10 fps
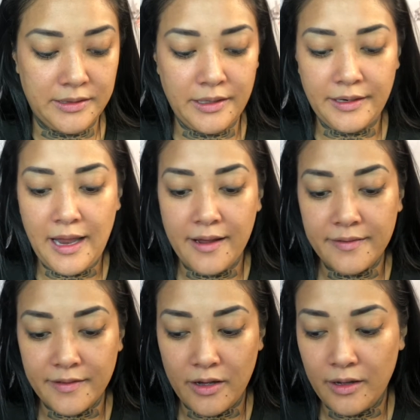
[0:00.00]

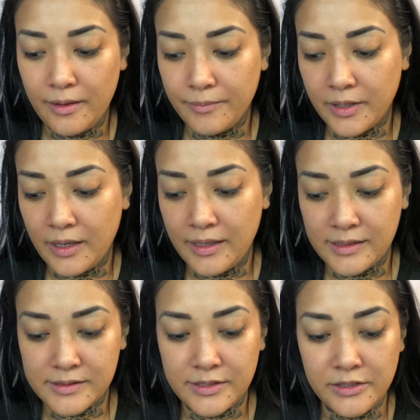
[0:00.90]
Next I'm
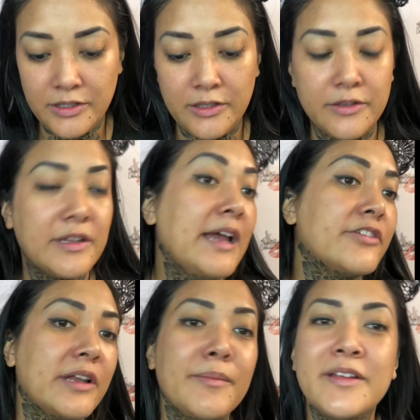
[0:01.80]
going to use,
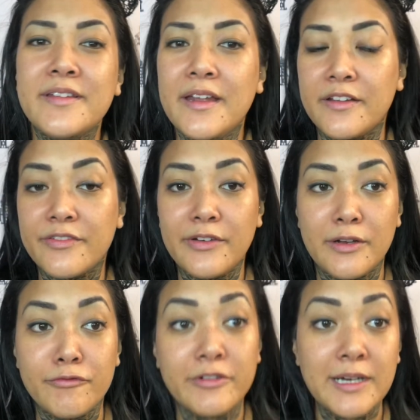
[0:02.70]
actually my skin is
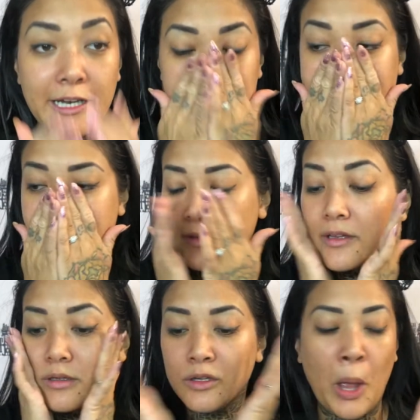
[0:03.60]
feeling really
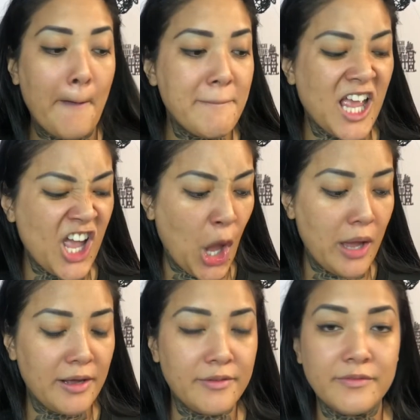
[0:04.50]

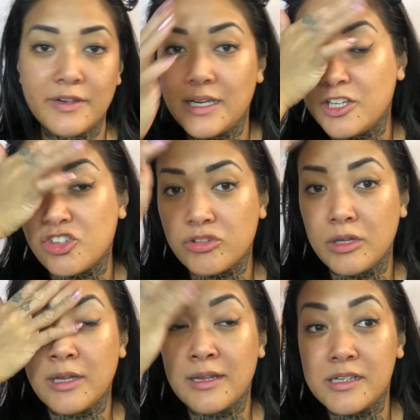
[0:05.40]
really
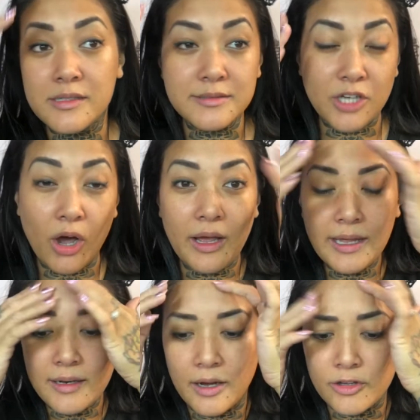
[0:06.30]
tight,
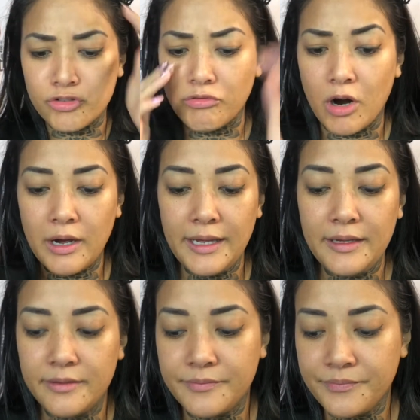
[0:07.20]
like dry,
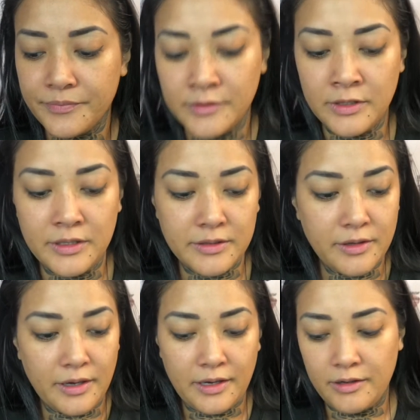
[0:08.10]

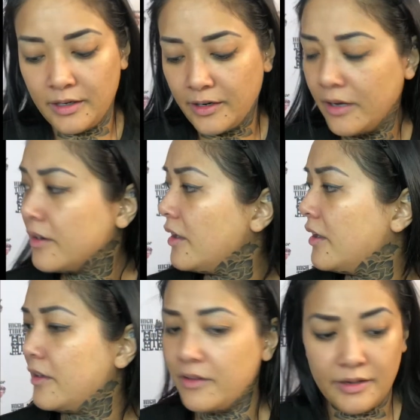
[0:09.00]
so I don't
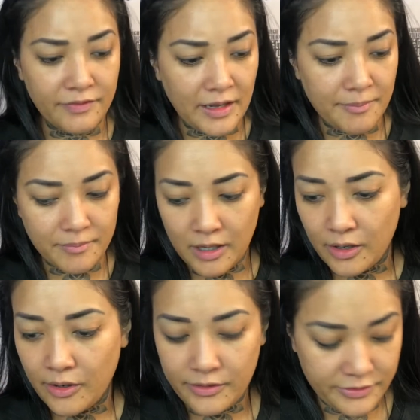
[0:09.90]
know if that
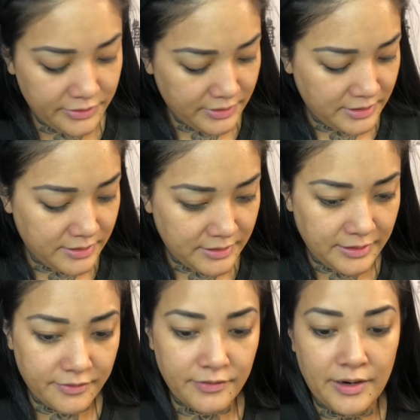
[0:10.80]
mask
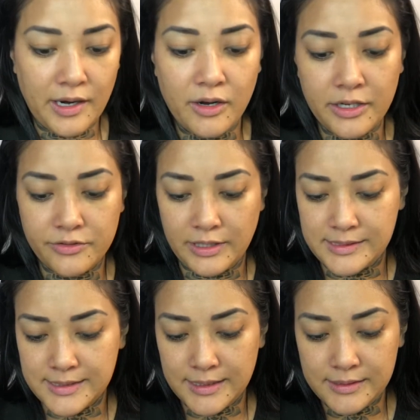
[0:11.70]
is very
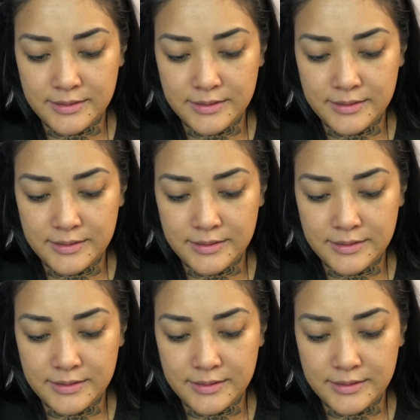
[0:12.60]
hydrating.